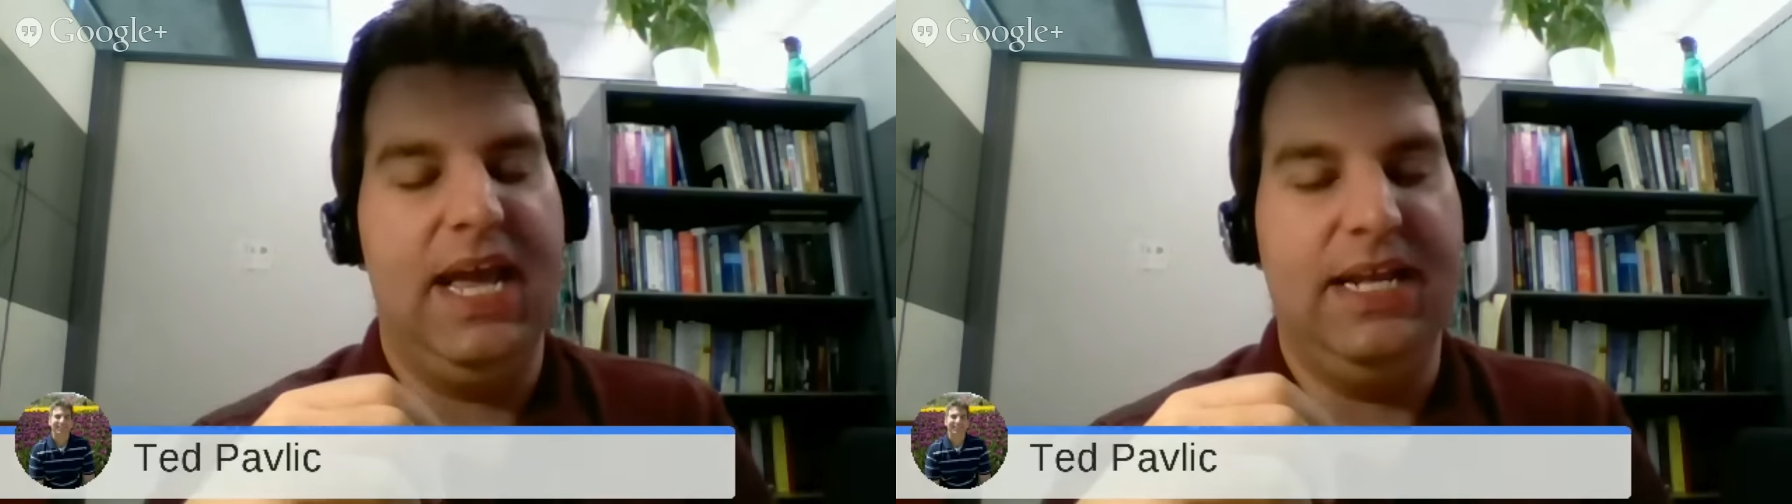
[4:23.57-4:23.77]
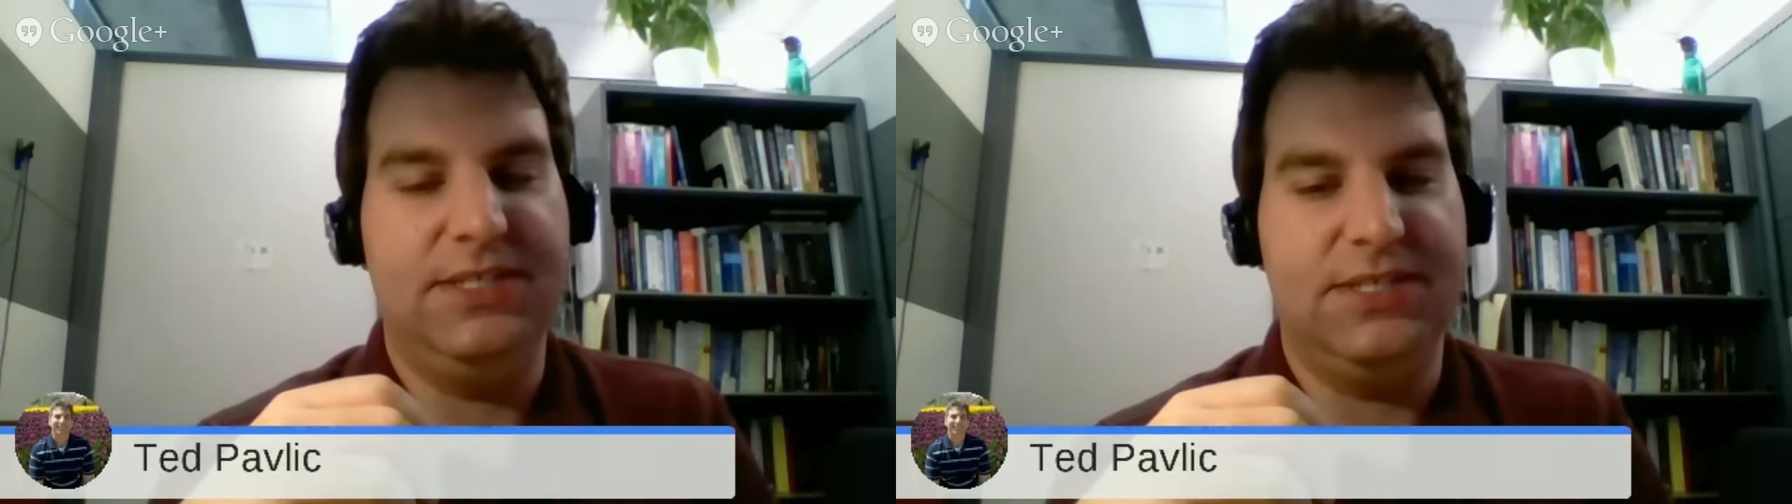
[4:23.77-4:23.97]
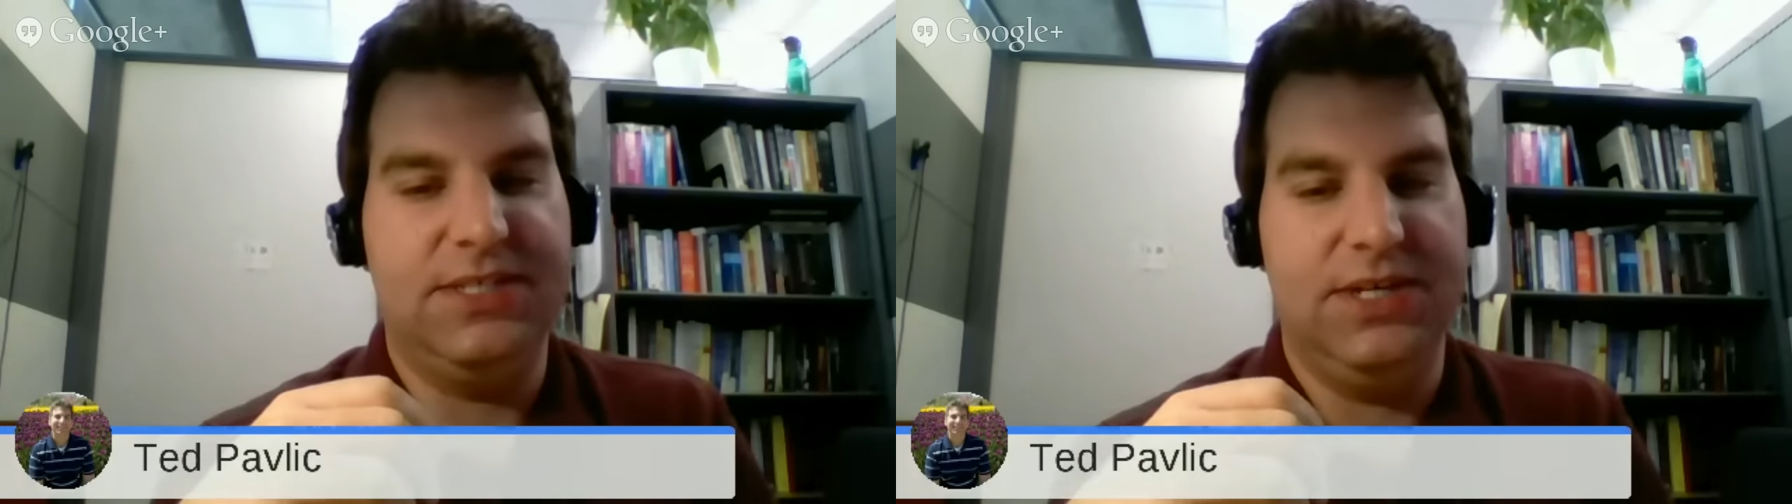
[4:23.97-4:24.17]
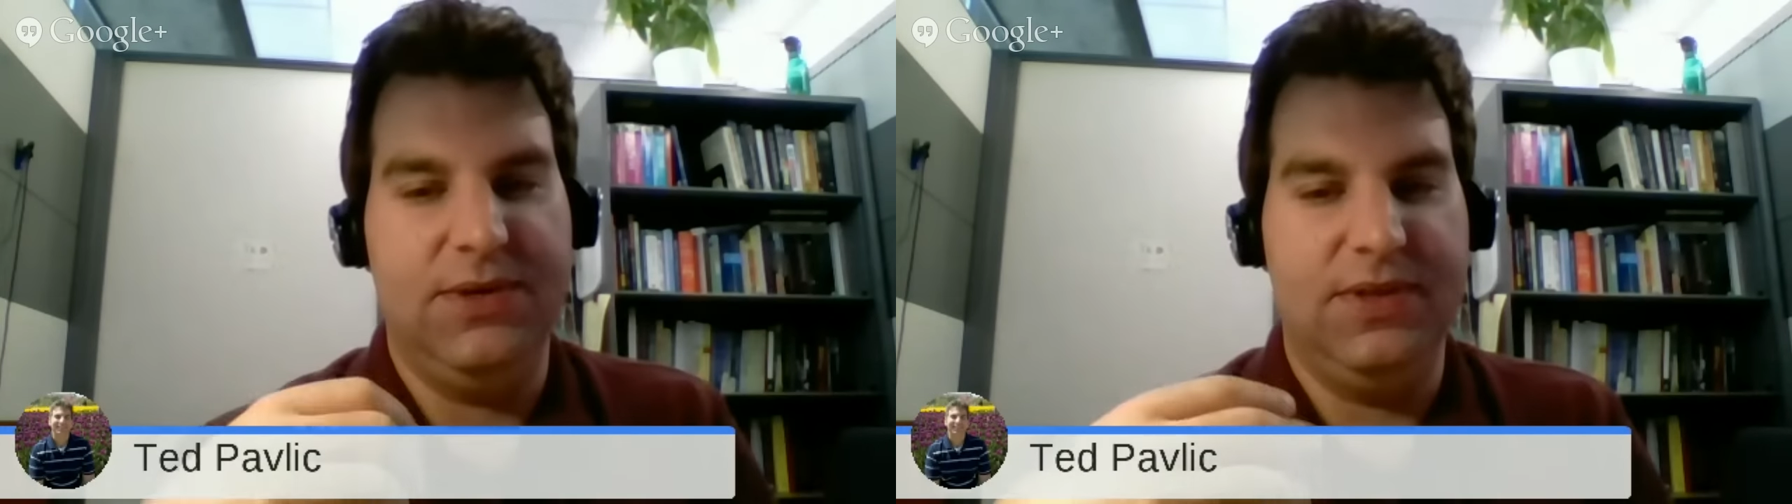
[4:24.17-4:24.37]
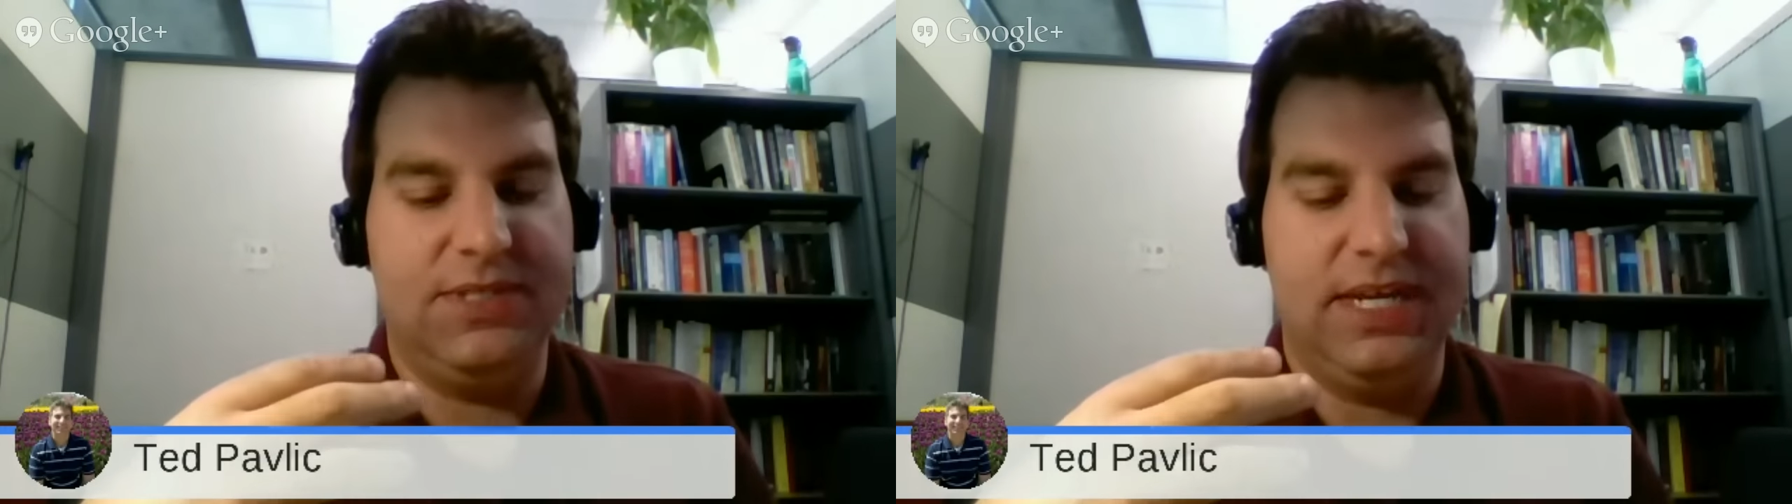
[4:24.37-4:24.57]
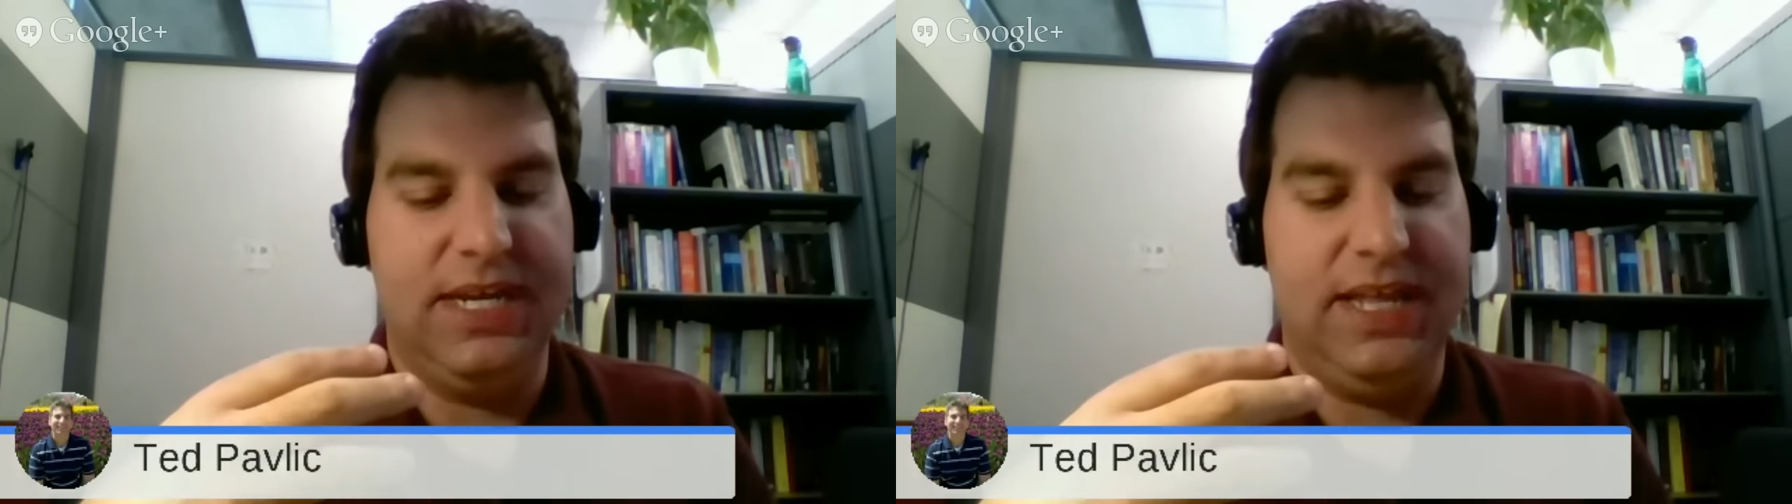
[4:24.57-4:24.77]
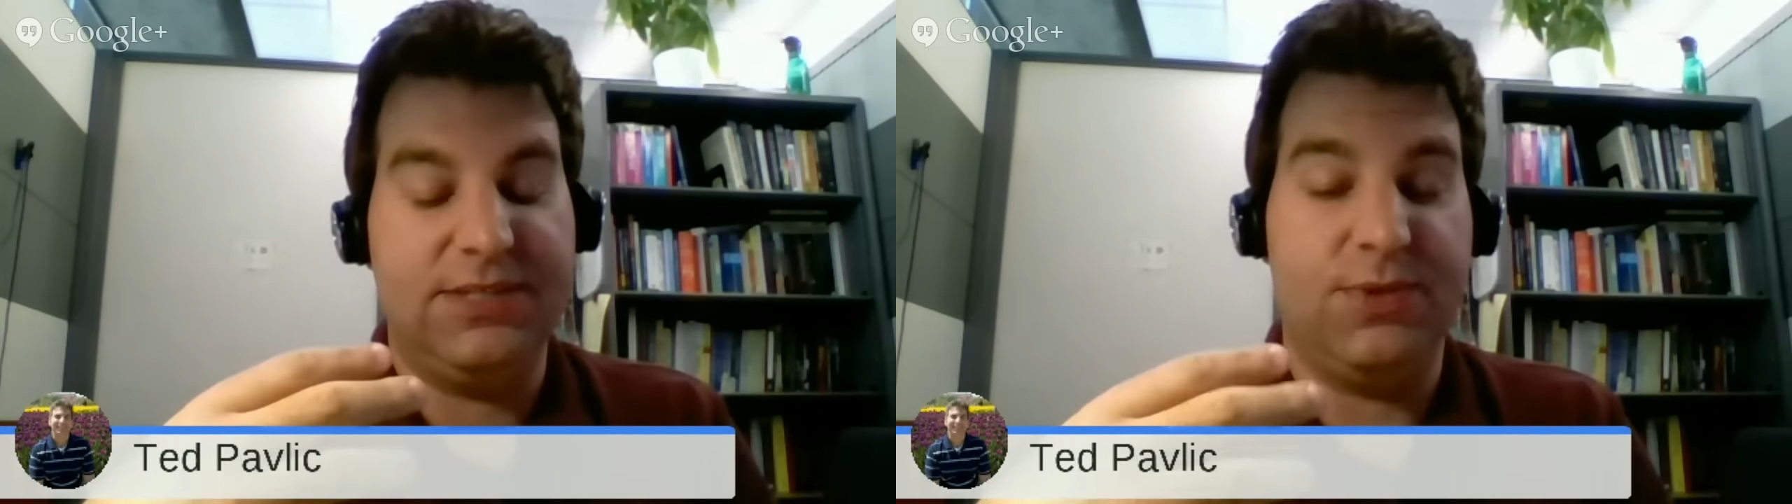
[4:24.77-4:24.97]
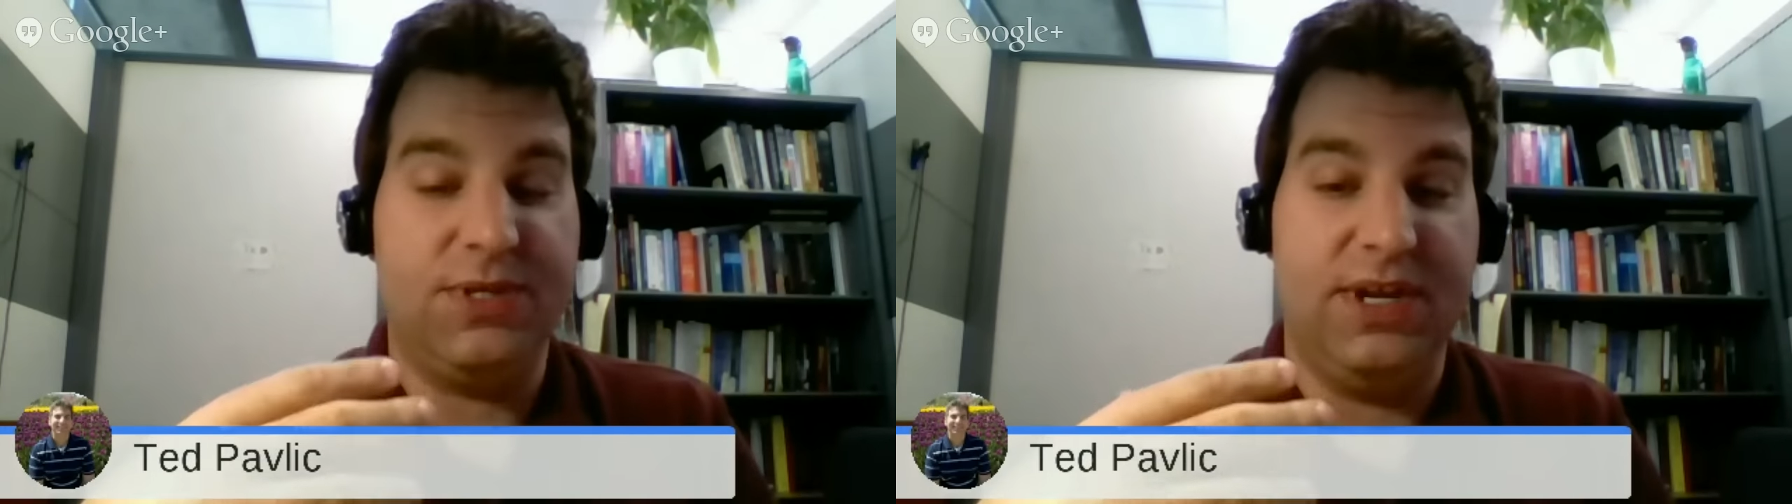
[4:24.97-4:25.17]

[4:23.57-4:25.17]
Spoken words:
And so that's where